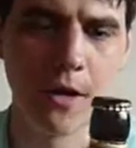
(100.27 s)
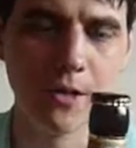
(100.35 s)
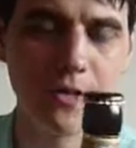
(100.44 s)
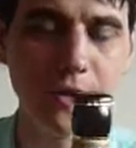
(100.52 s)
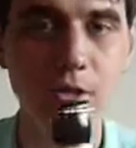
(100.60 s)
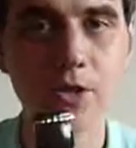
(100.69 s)

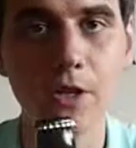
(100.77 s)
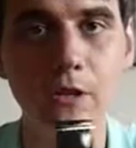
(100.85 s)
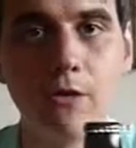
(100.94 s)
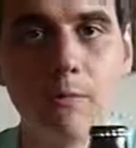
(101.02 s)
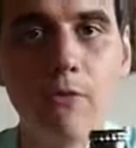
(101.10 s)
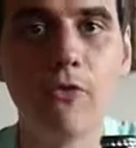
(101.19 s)
It's actually a
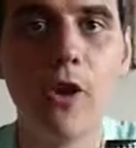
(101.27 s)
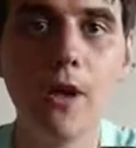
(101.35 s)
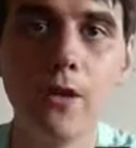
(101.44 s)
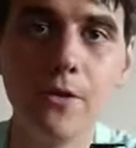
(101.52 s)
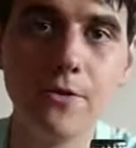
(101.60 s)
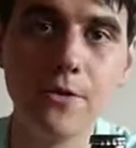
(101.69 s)
group of
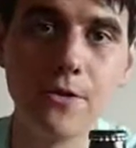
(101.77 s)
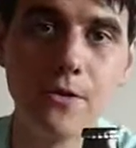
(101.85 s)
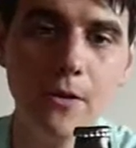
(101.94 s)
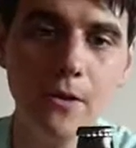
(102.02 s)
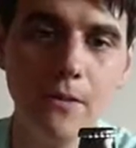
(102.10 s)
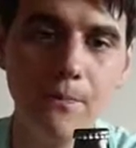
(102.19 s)
islands
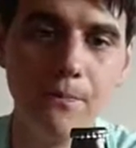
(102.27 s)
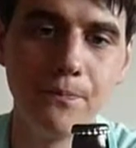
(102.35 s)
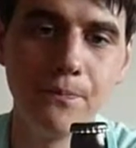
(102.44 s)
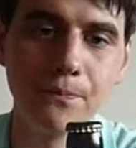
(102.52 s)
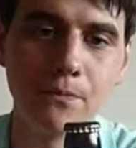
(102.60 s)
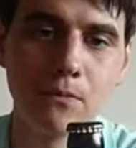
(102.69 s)

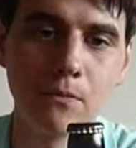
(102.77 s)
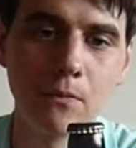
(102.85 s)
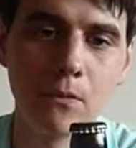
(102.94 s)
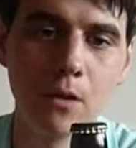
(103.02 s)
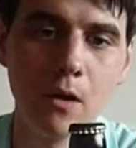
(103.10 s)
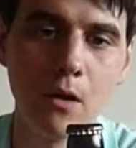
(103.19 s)

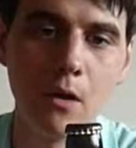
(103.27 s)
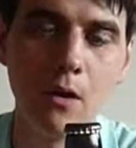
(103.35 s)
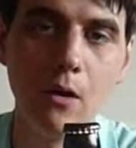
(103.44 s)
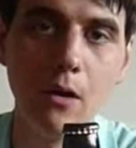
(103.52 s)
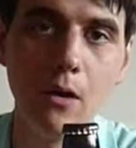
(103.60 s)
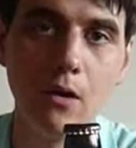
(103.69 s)

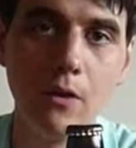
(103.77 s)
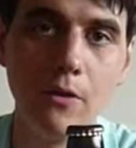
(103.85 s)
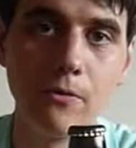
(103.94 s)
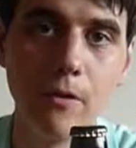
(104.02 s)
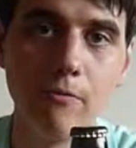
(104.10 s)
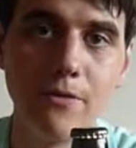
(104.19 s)
on
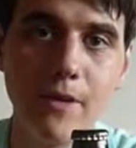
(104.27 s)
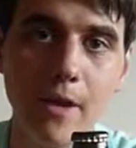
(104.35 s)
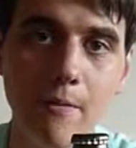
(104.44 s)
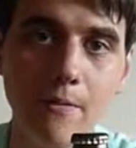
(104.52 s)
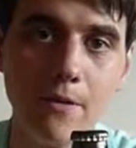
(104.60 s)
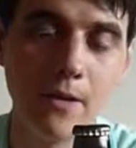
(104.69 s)
the River
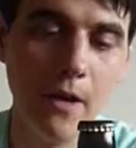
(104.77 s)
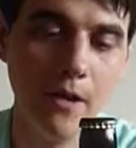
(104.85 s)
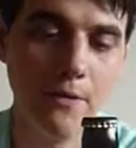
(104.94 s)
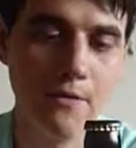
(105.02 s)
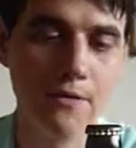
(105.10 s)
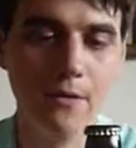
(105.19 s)
Thames,
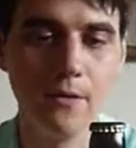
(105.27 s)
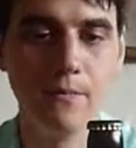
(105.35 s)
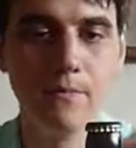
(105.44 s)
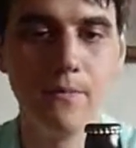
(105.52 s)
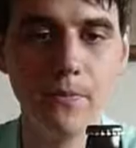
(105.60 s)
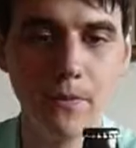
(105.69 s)

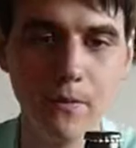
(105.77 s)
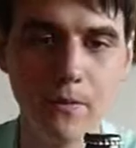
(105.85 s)
and